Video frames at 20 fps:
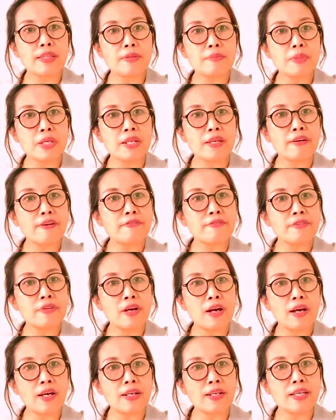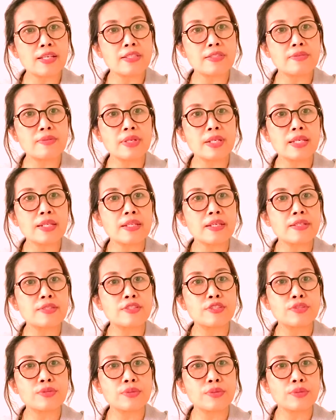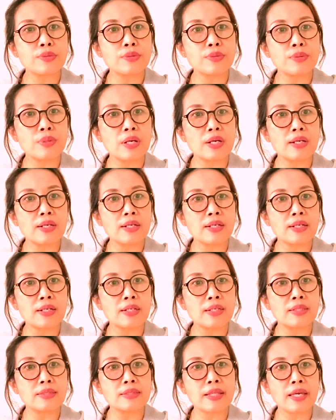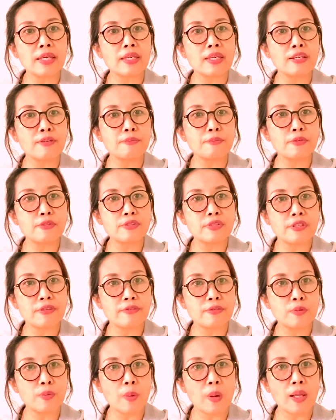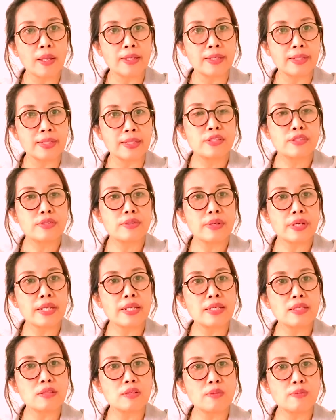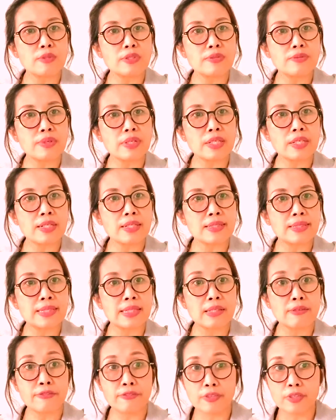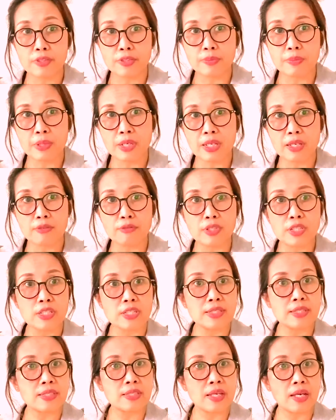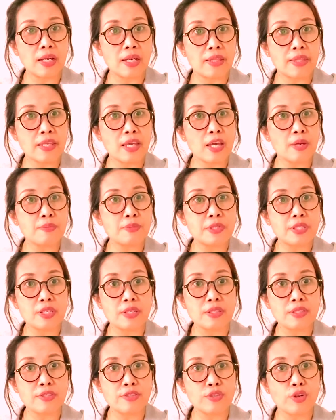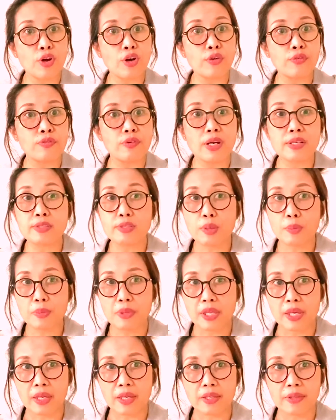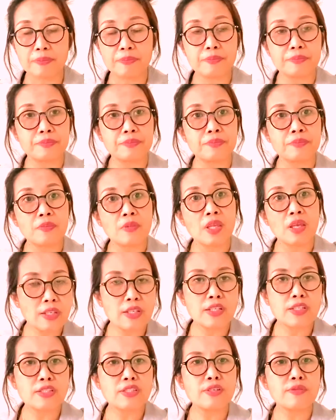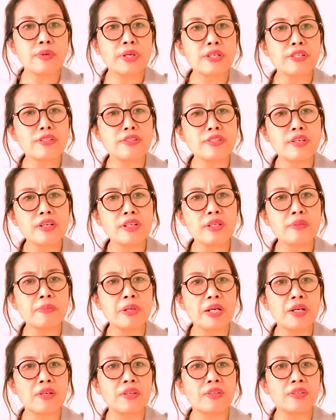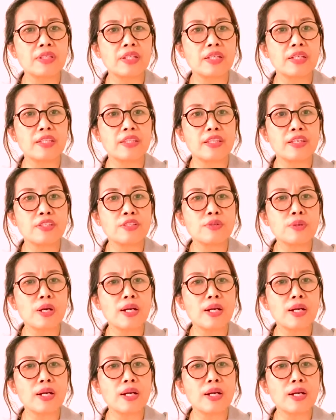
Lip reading: meaning of none is related to lacking a positive quality. So it is almost related to the first meaning, which is the absence of something. So when you talk about that you are